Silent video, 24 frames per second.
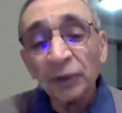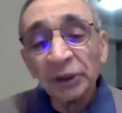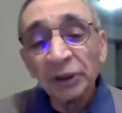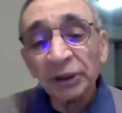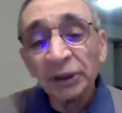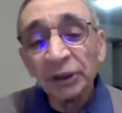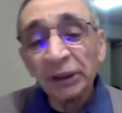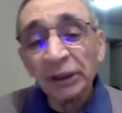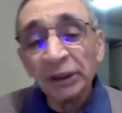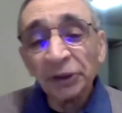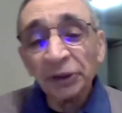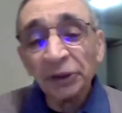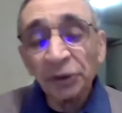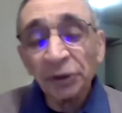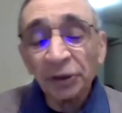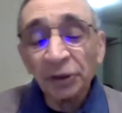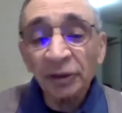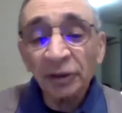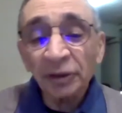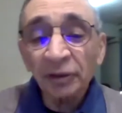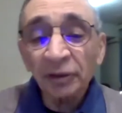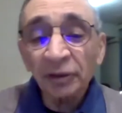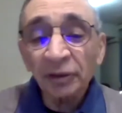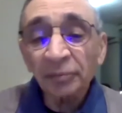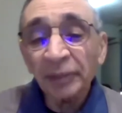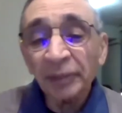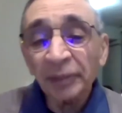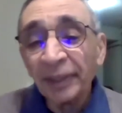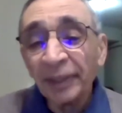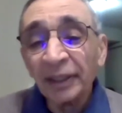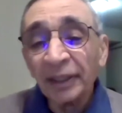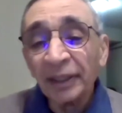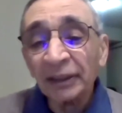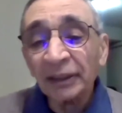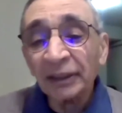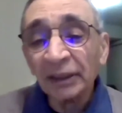stitched. My
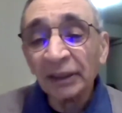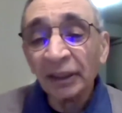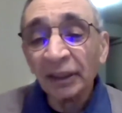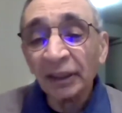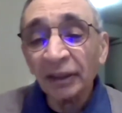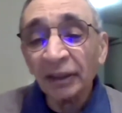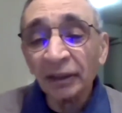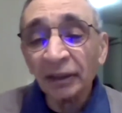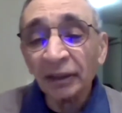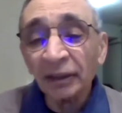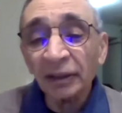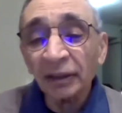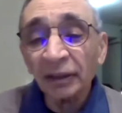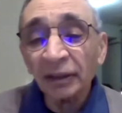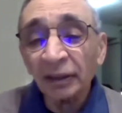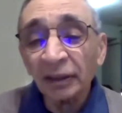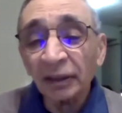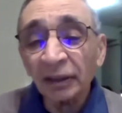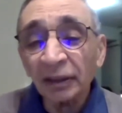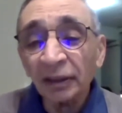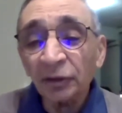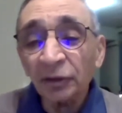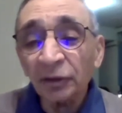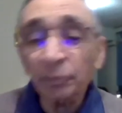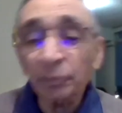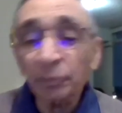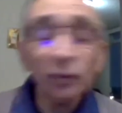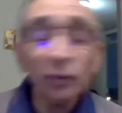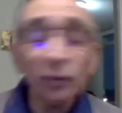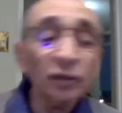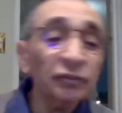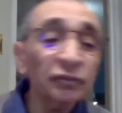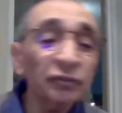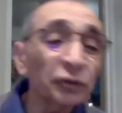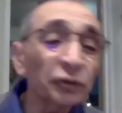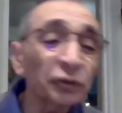parents had to pull
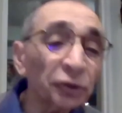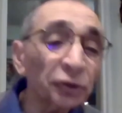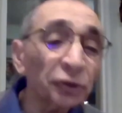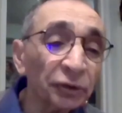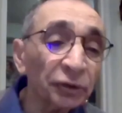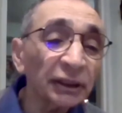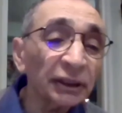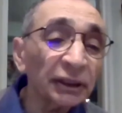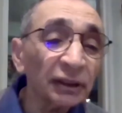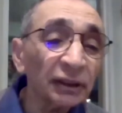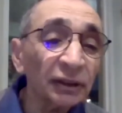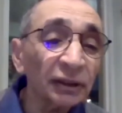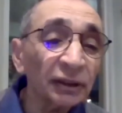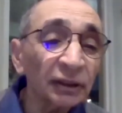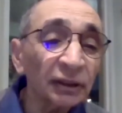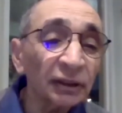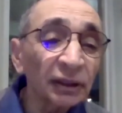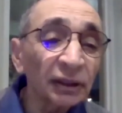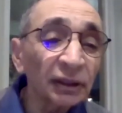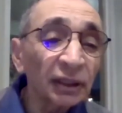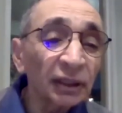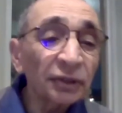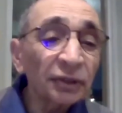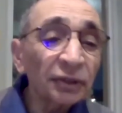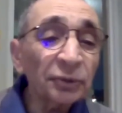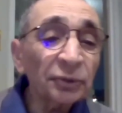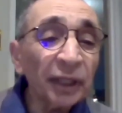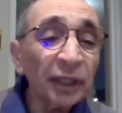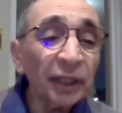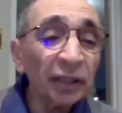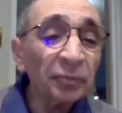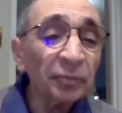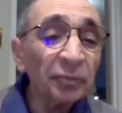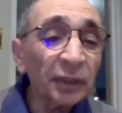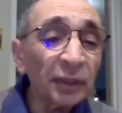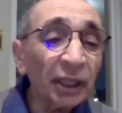a few strings to
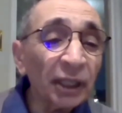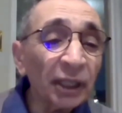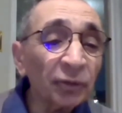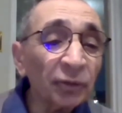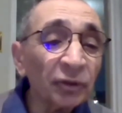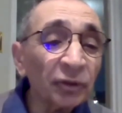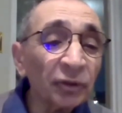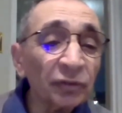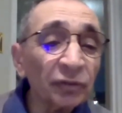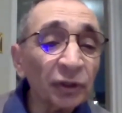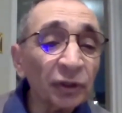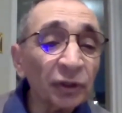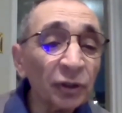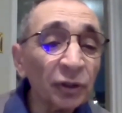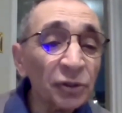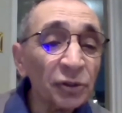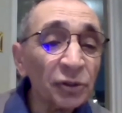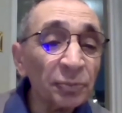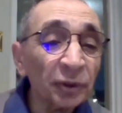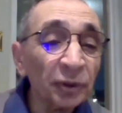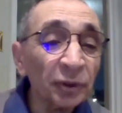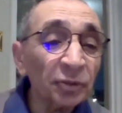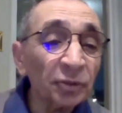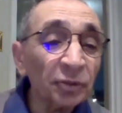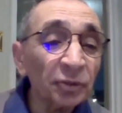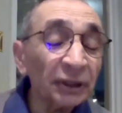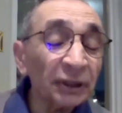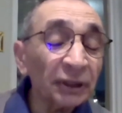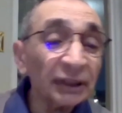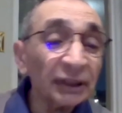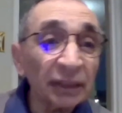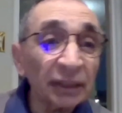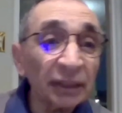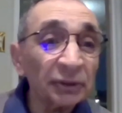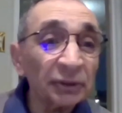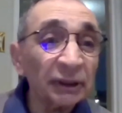get me out of the hospital because
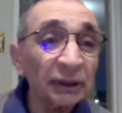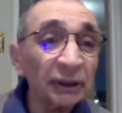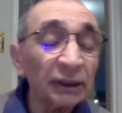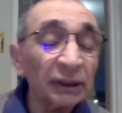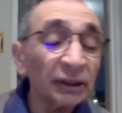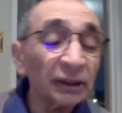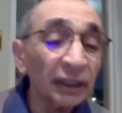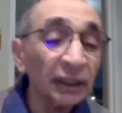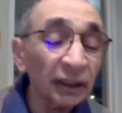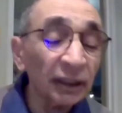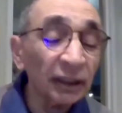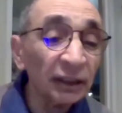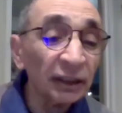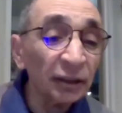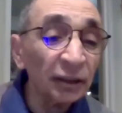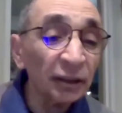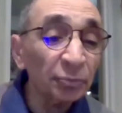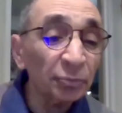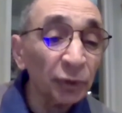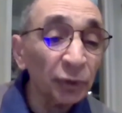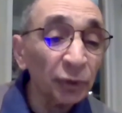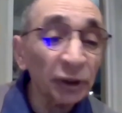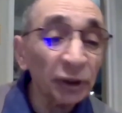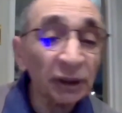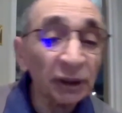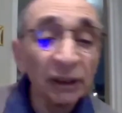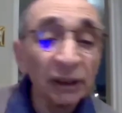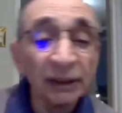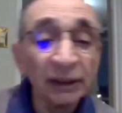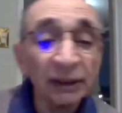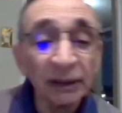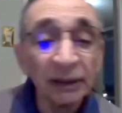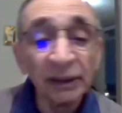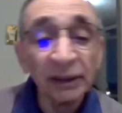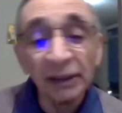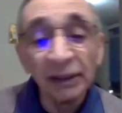I was theoretically in police
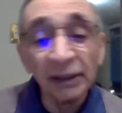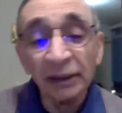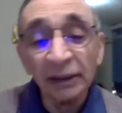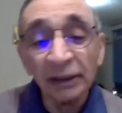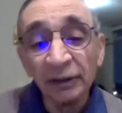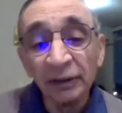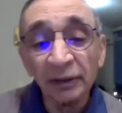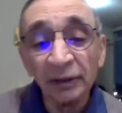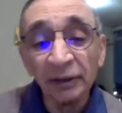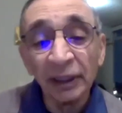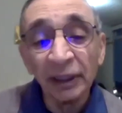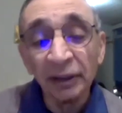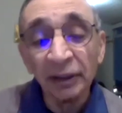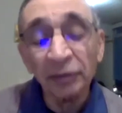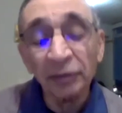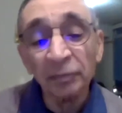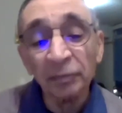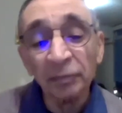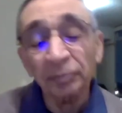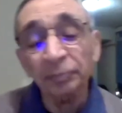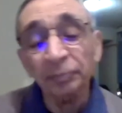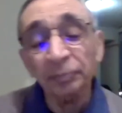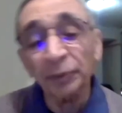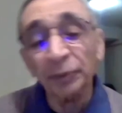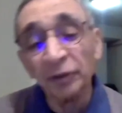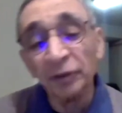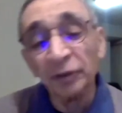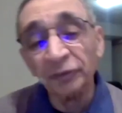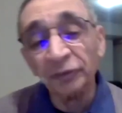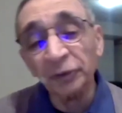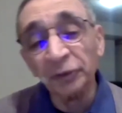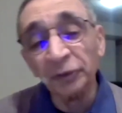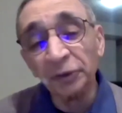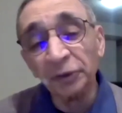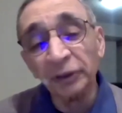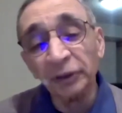custody. So they had to pull a
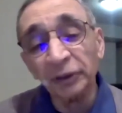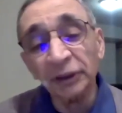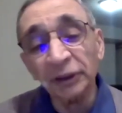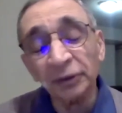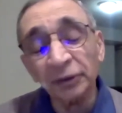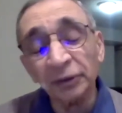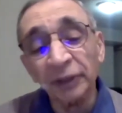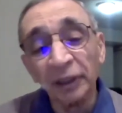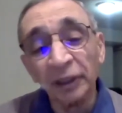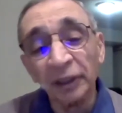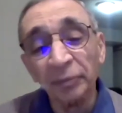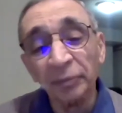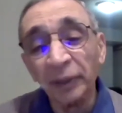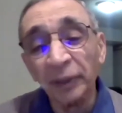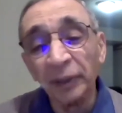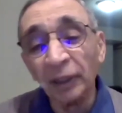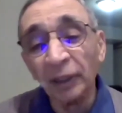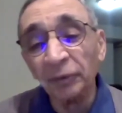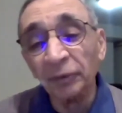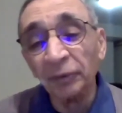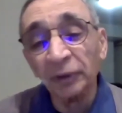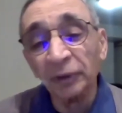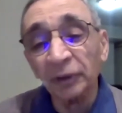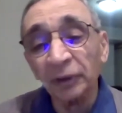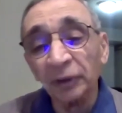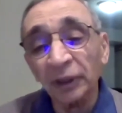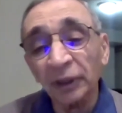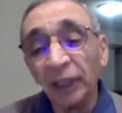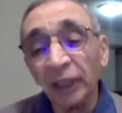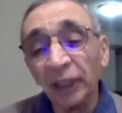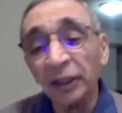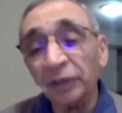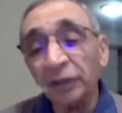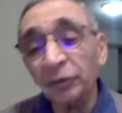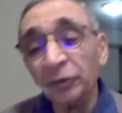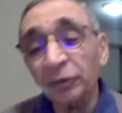few strings to get me out
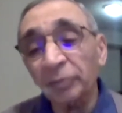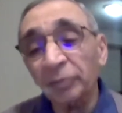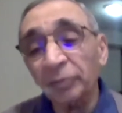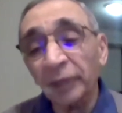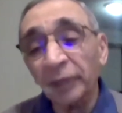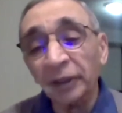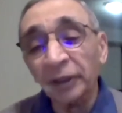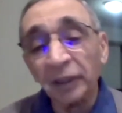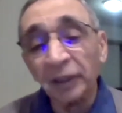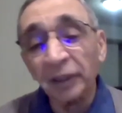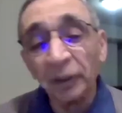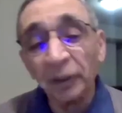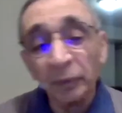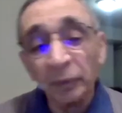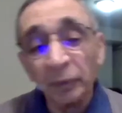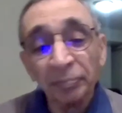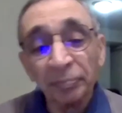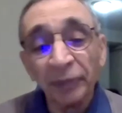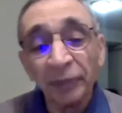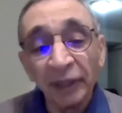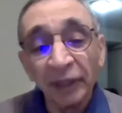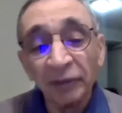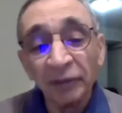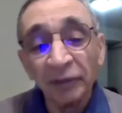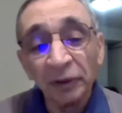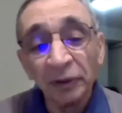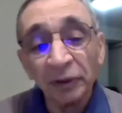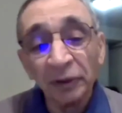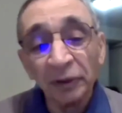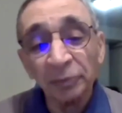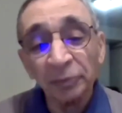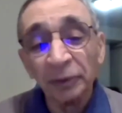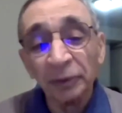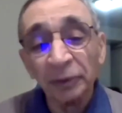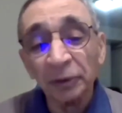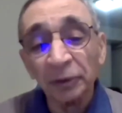and into a better equipped private
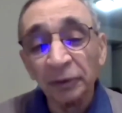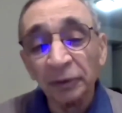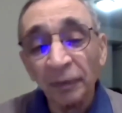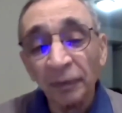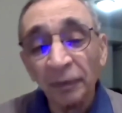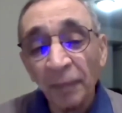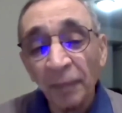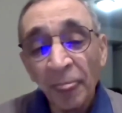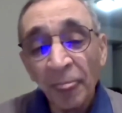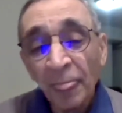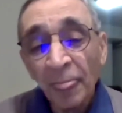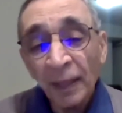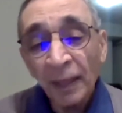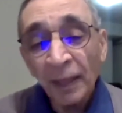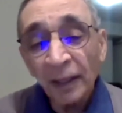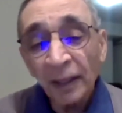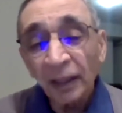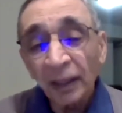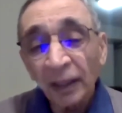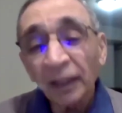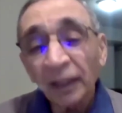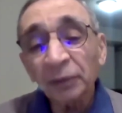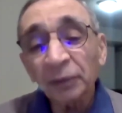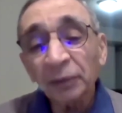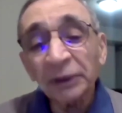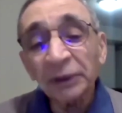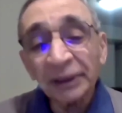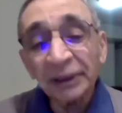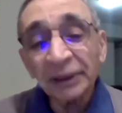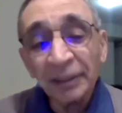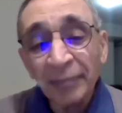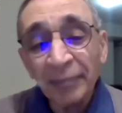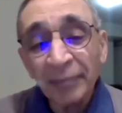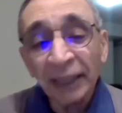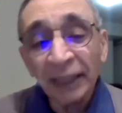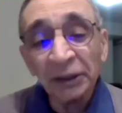hospital, which
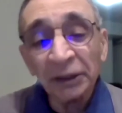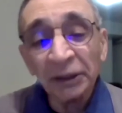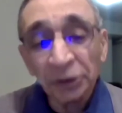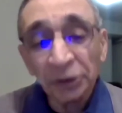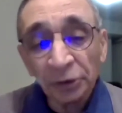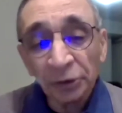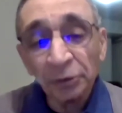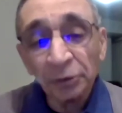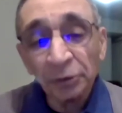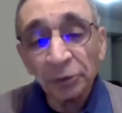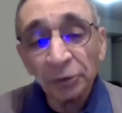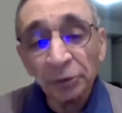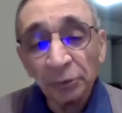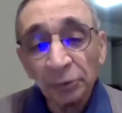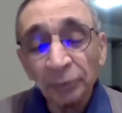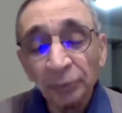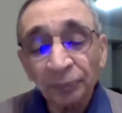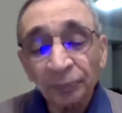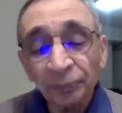they managed to do.